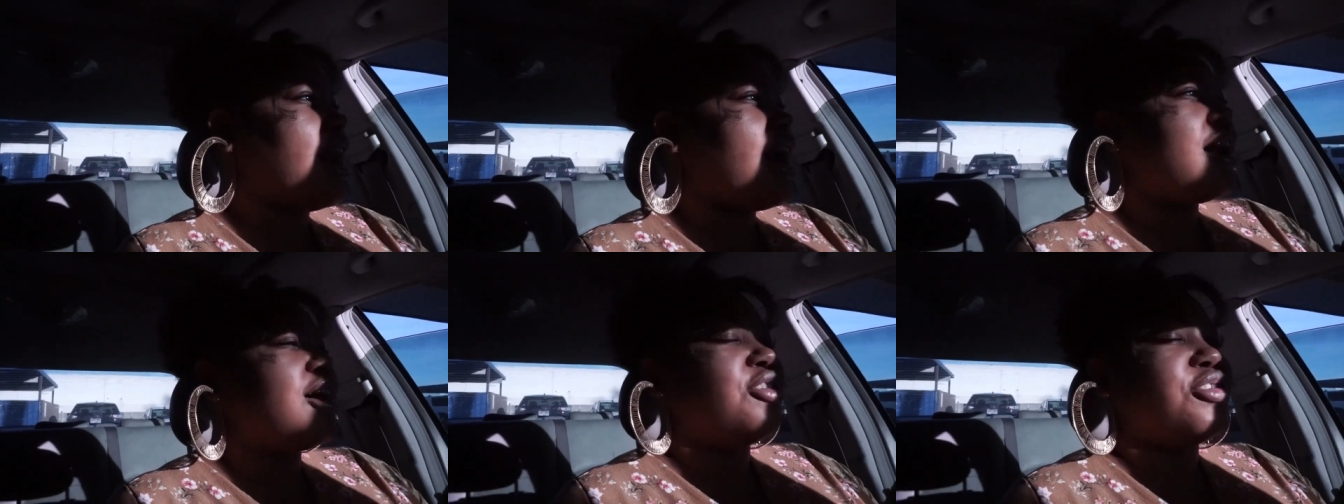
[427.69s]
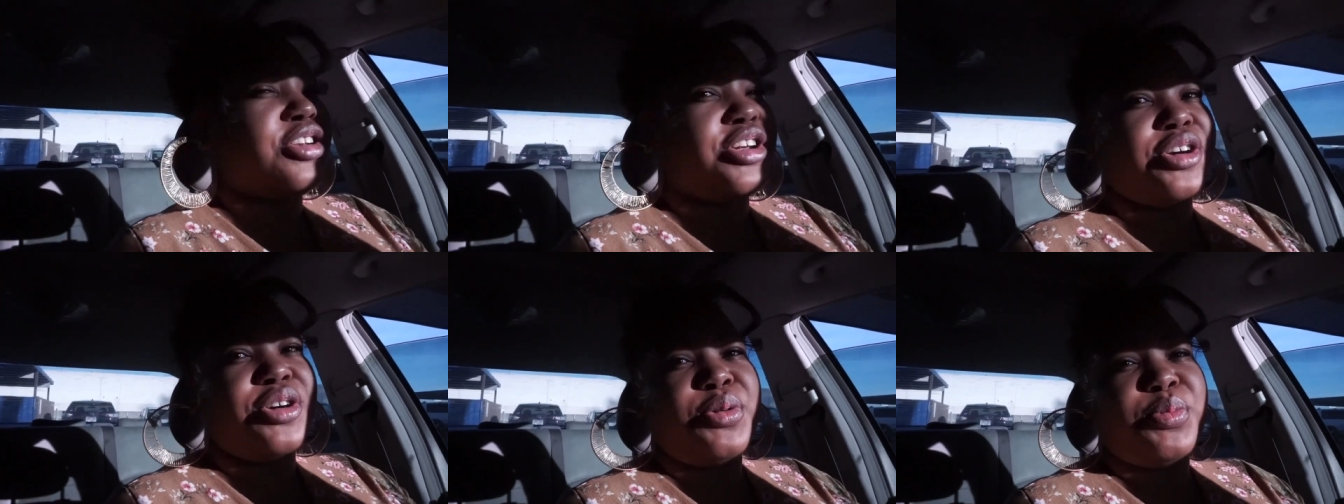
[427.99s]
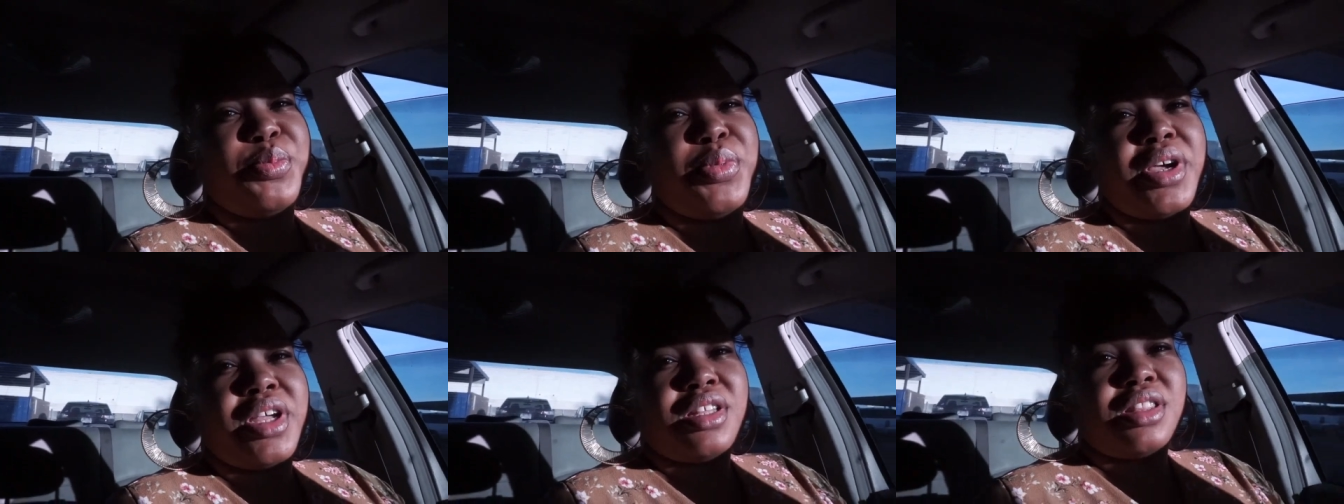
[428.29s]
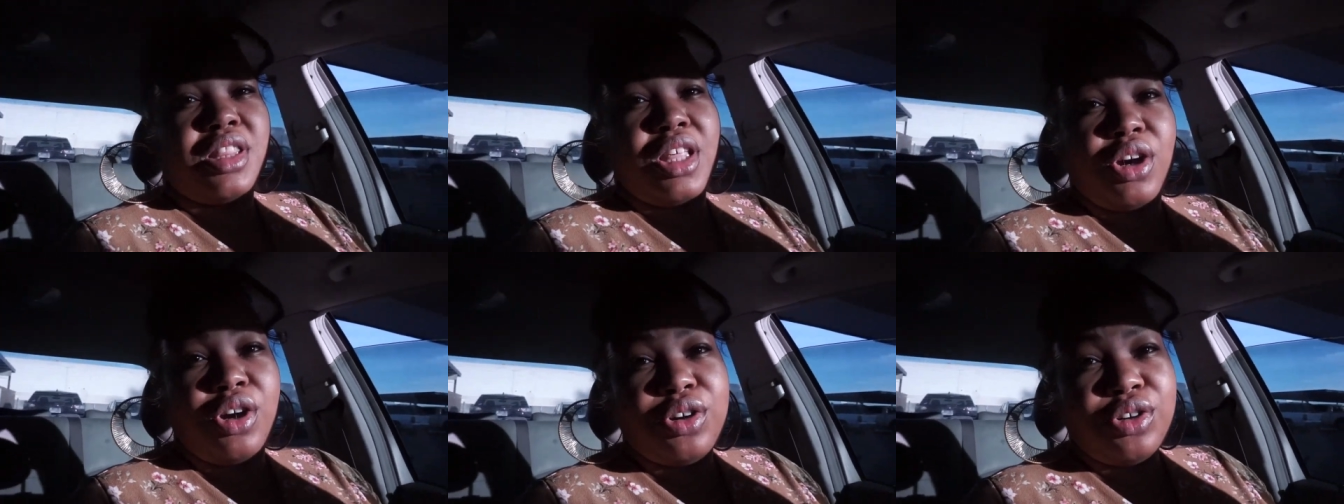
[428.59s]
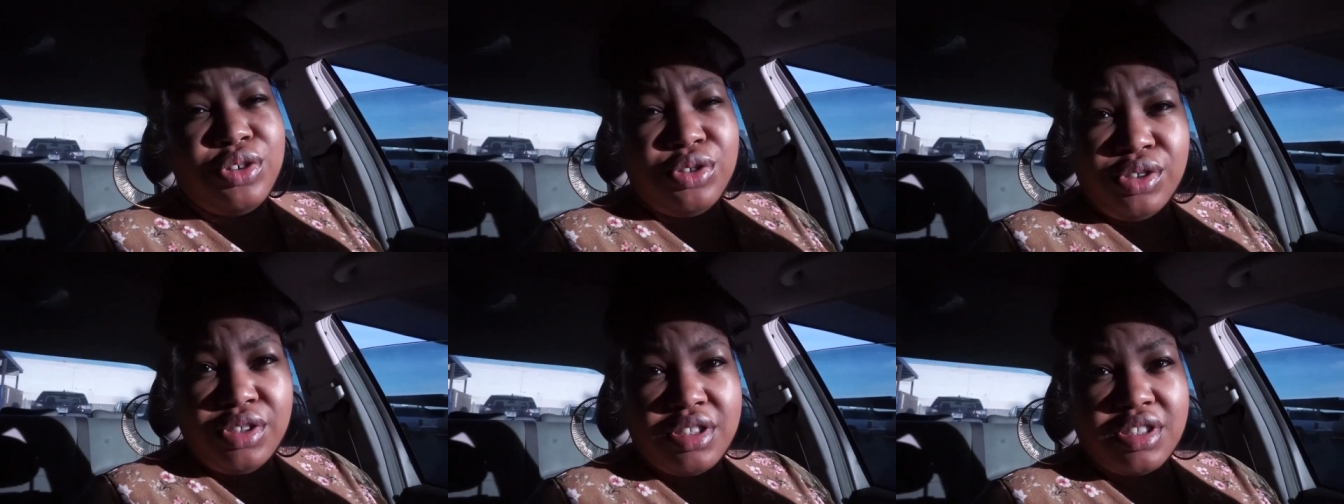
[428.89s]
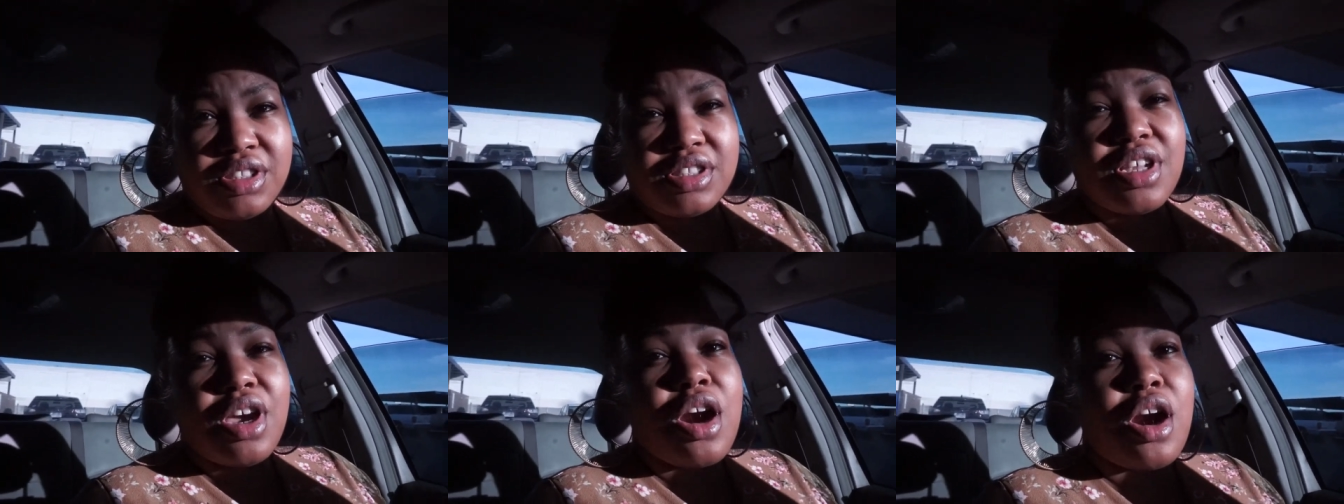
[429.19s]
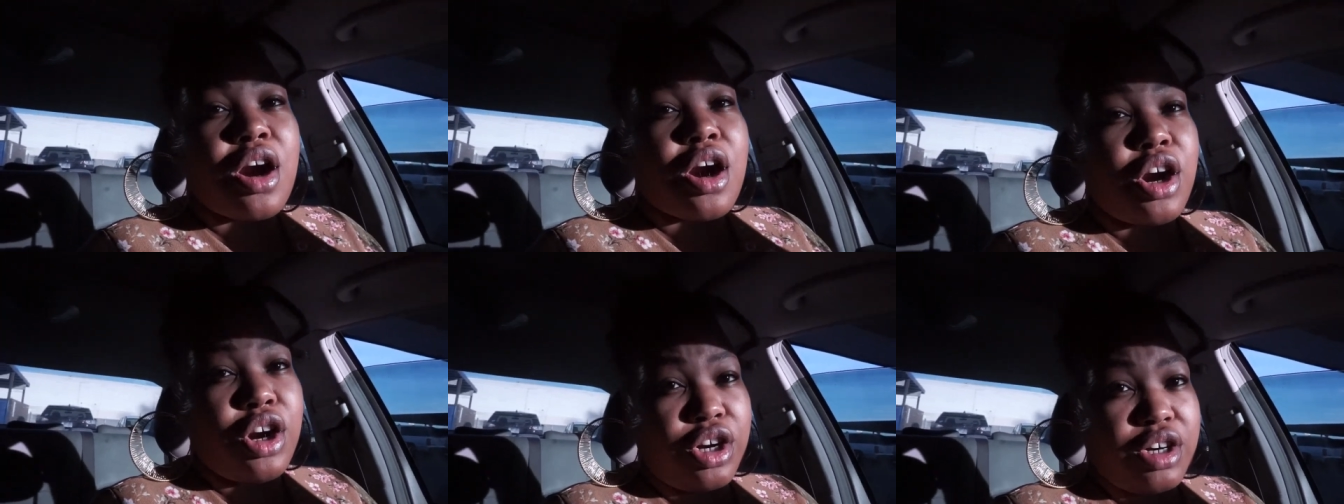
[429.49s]
I don't know, but those
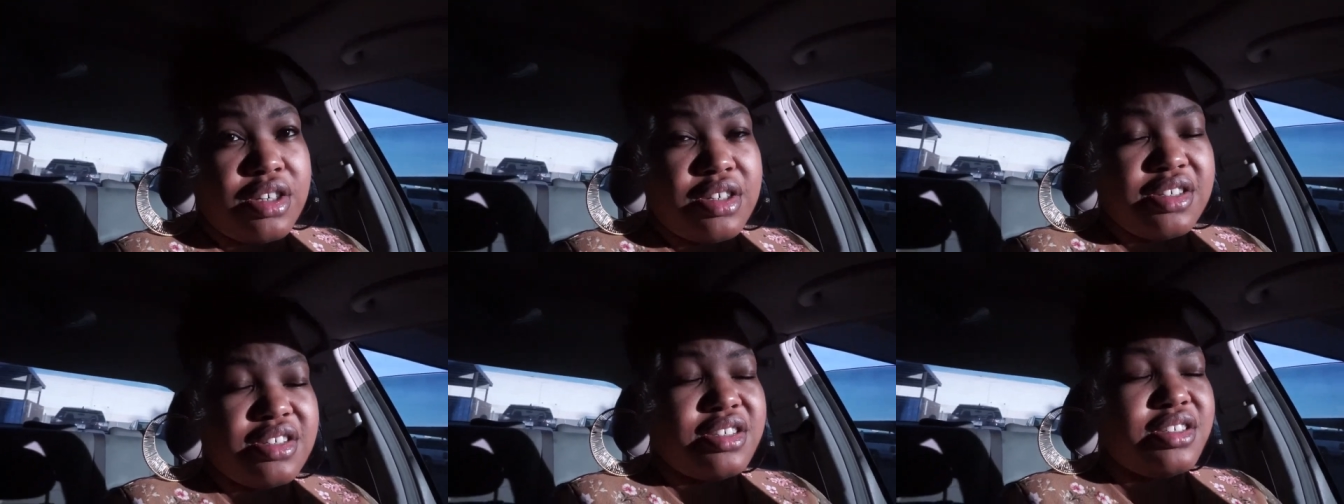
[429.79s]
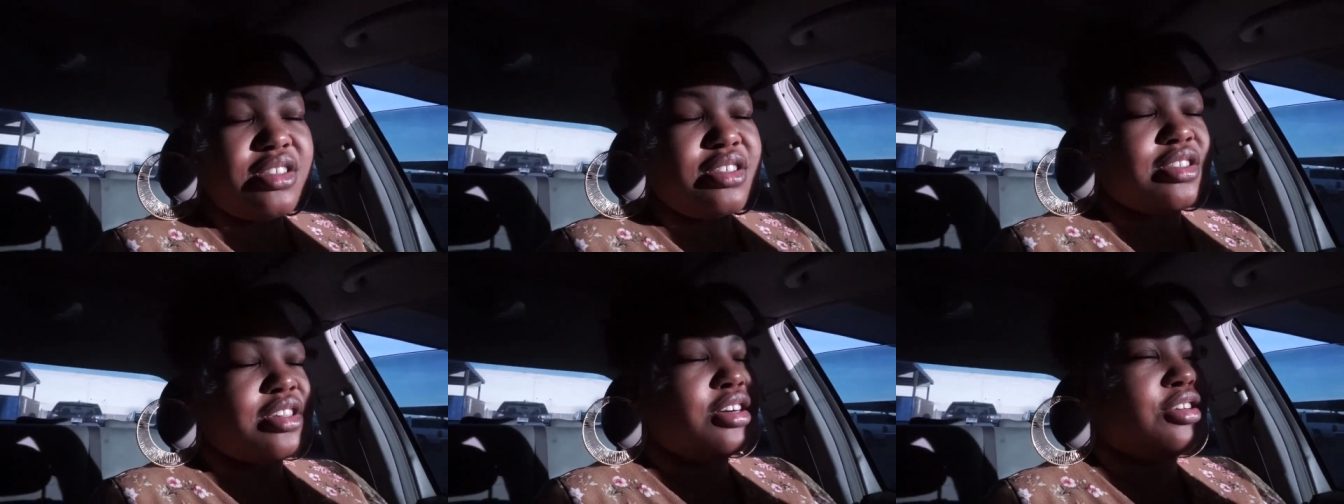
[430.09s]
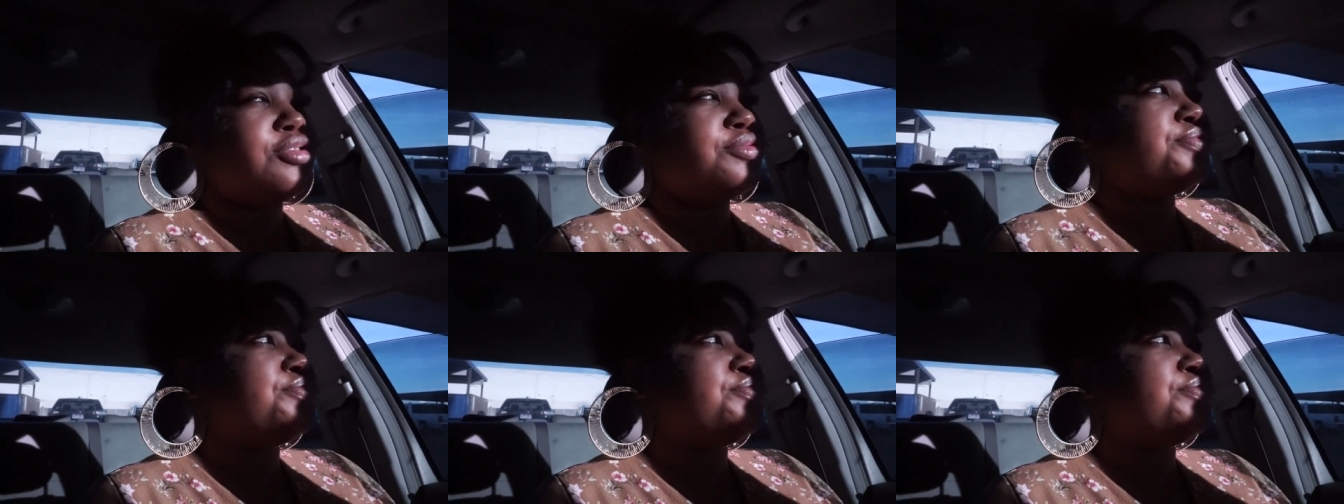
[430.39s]
hurt, so.